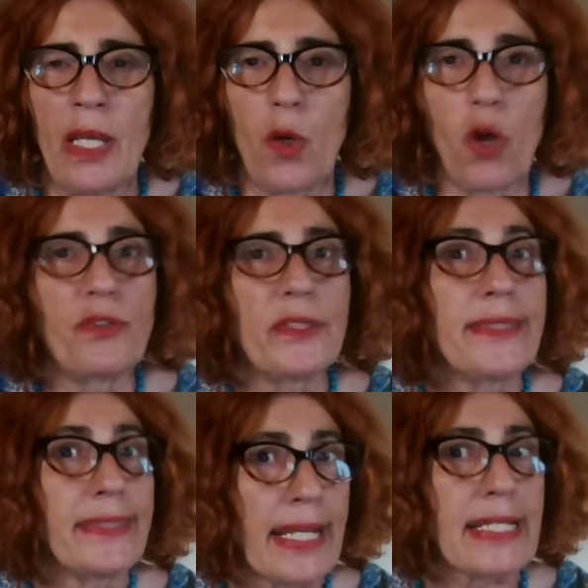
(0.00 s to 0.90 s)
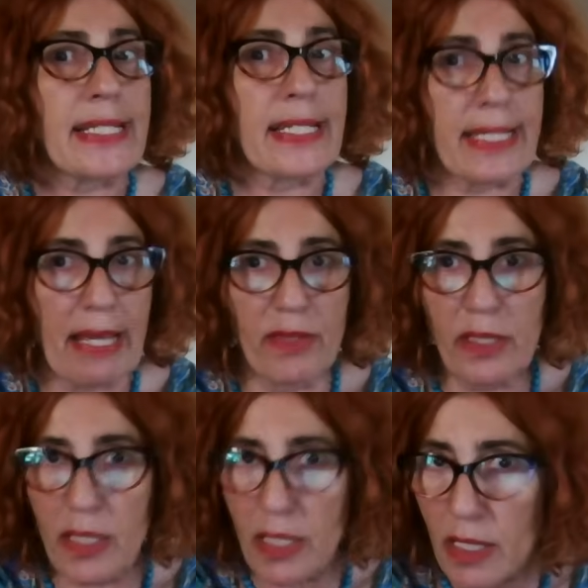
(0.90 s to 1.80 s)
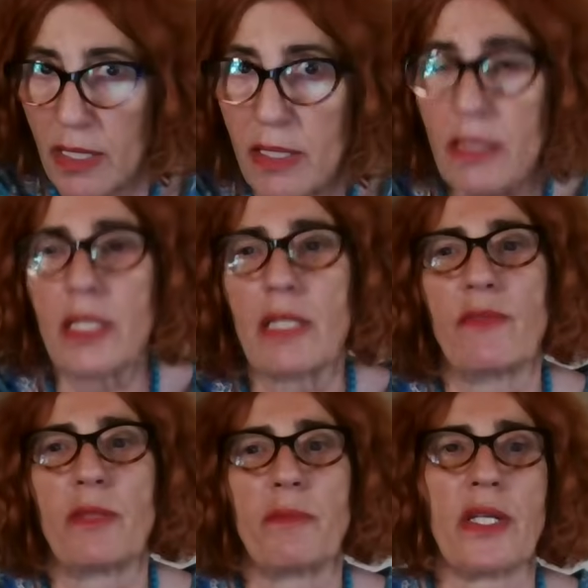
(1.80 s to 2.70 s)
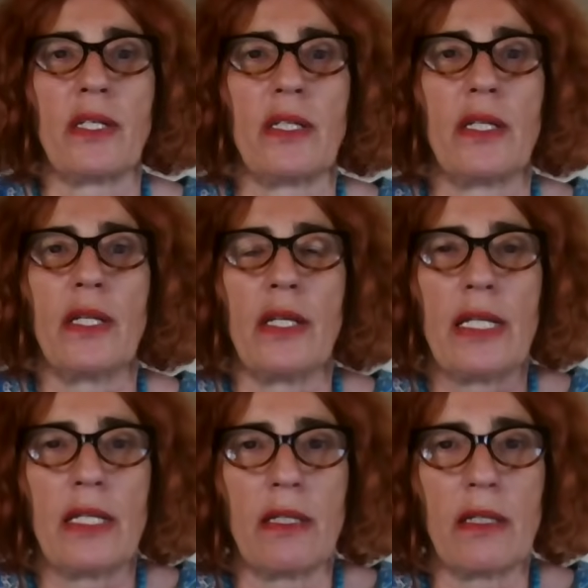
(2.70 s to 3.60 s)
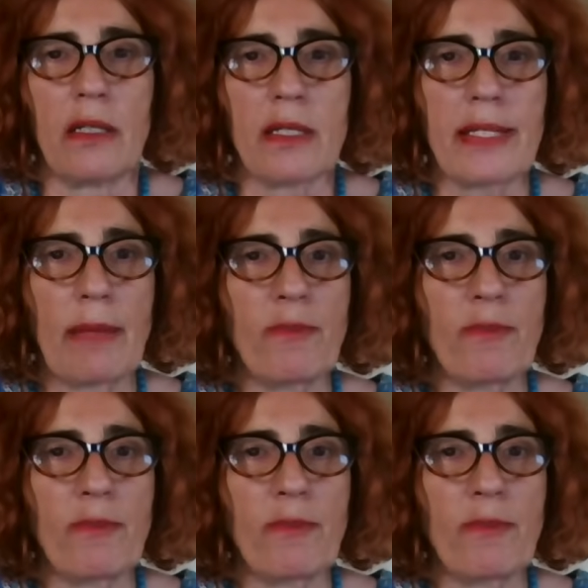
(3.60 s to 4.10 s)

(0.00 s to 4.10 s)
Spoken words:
Over the next 7 years, it will bring some